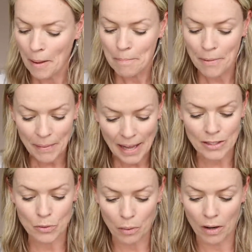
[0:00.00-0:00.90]
but
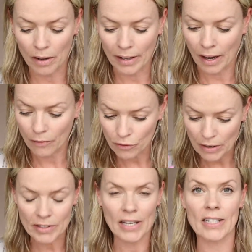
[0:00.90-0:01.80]
that's why I've
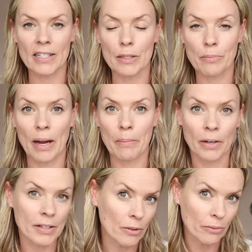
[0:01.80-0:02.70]
gravitated this brand,
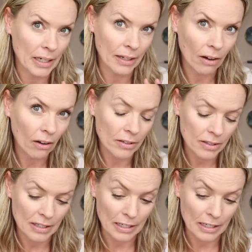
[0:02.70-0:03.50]
because it really lasts.